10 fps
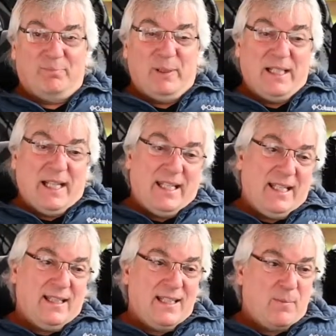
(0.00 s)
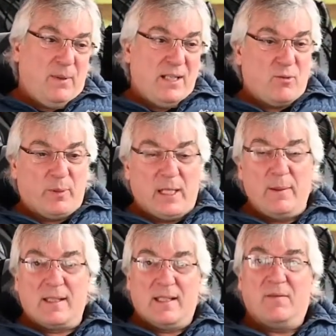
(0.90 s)
But again, this bus will
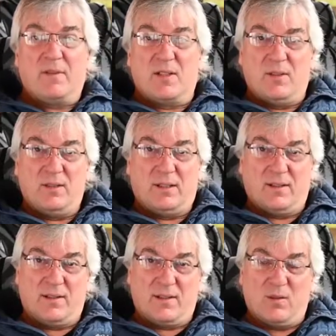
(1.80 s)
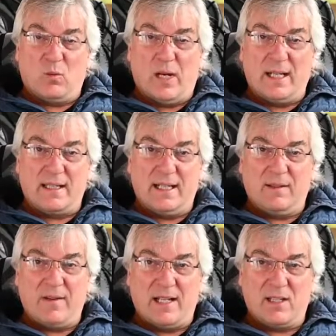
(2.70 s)
probably sit for 2 years, so why not take
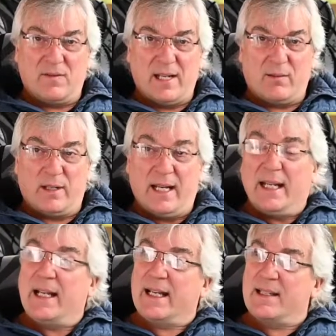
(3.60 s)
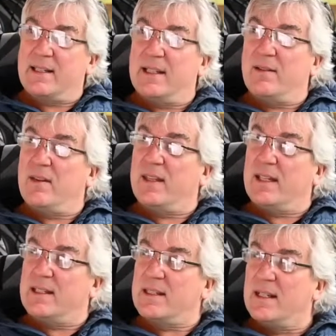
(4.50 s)
advantage of that, right? And I guess the other
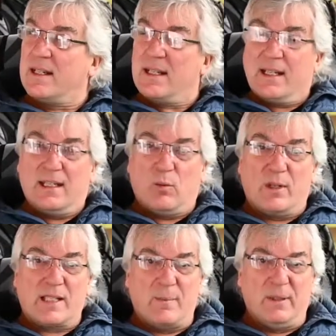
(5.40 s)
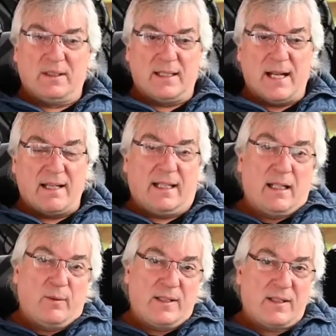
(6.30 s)
thing is, once I build it out, I could
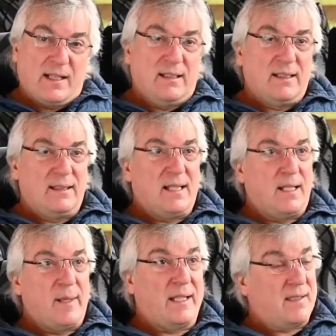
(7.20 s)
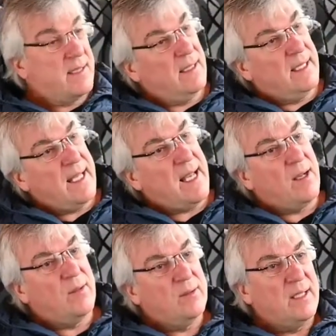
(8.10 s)
always sell it. I could sell it now.